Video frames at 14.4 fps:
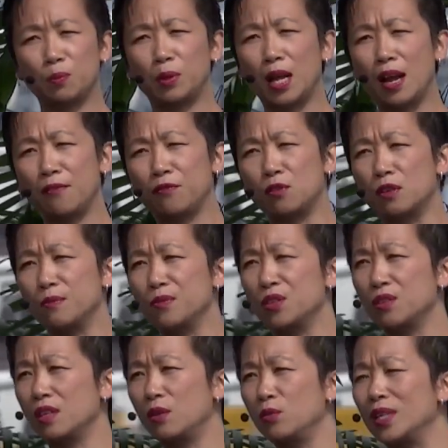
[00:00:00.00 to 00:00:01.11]
platforms so
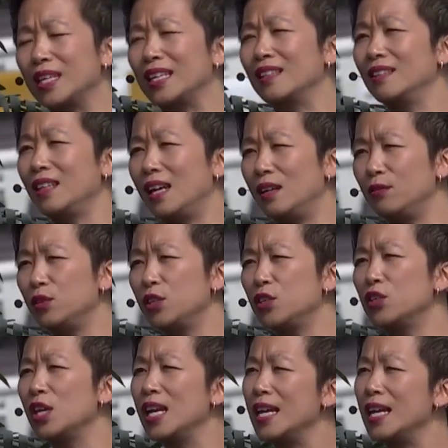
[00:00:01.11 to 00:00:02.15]
that we can leverage